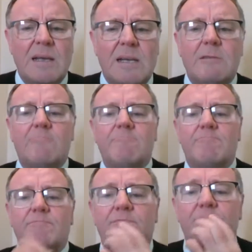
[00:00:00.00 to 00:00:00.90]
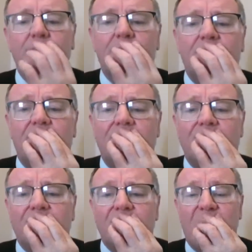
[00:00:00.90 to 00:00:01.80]
A whistle stop tour indeed, convener.
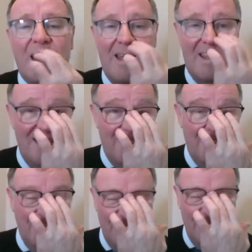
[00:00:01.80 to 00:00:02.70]
Thank you very